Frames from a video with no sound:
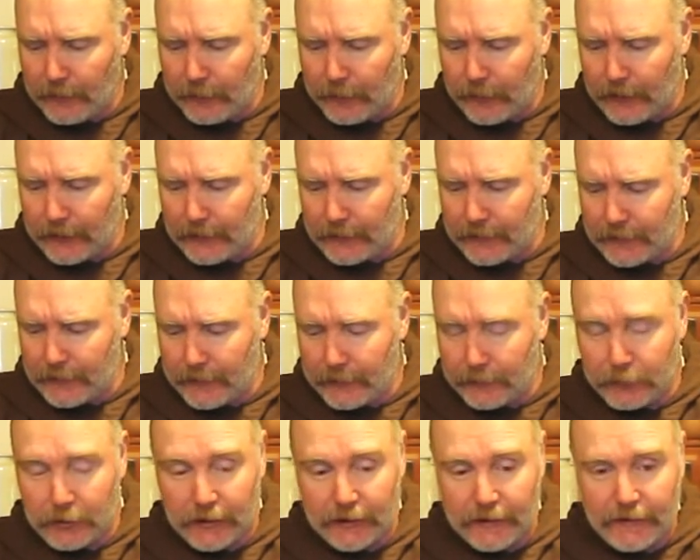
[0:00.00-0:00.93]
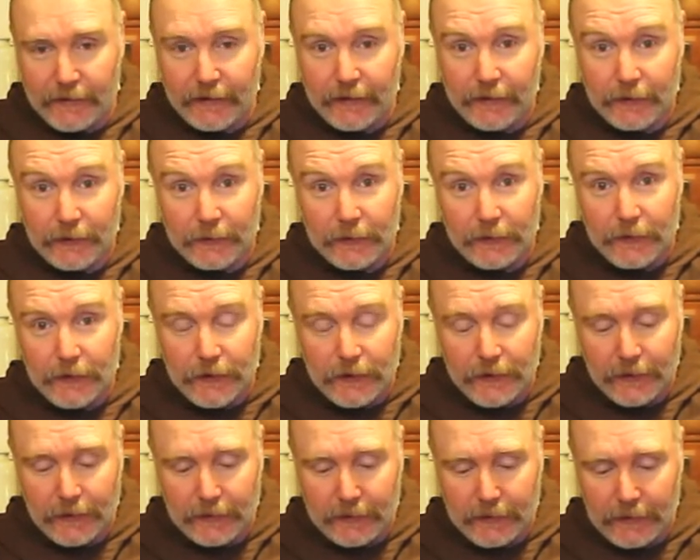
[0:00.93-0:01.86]
But Pliny the Elder
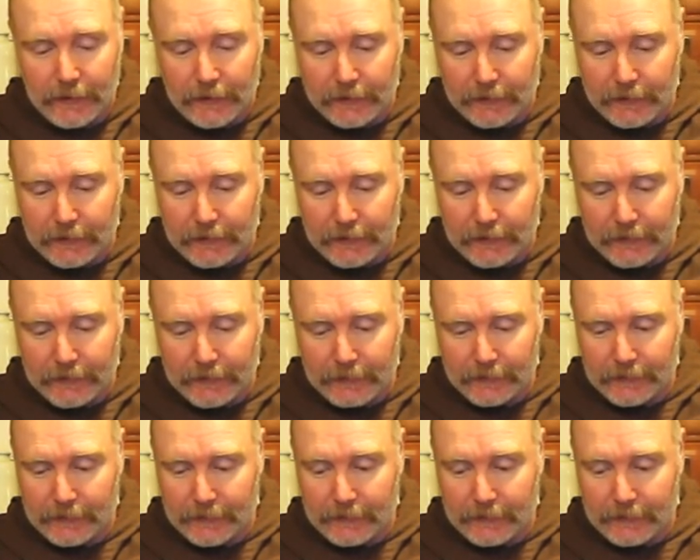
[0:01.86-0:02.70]
said that